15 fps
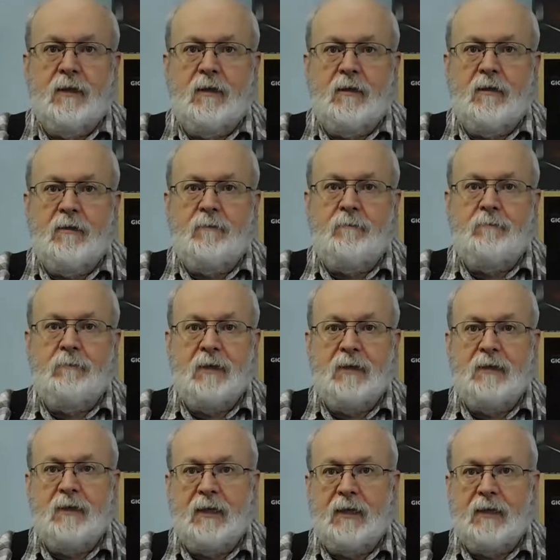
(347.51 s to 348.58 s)
on
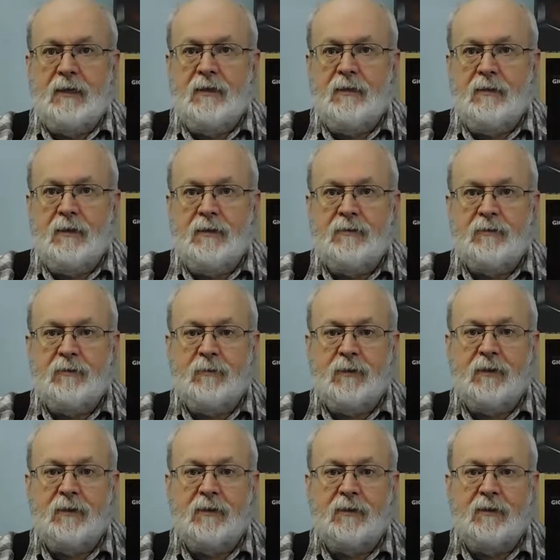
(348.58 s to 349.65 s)
Monday, I'm supposed to be
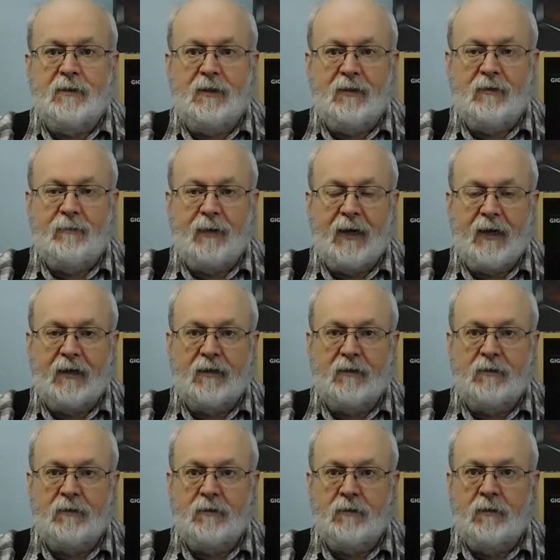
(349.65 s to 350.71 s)
getting another
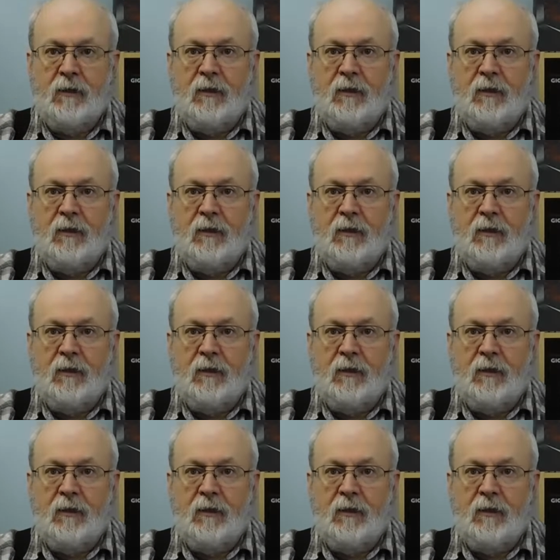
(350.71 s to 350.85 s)
package,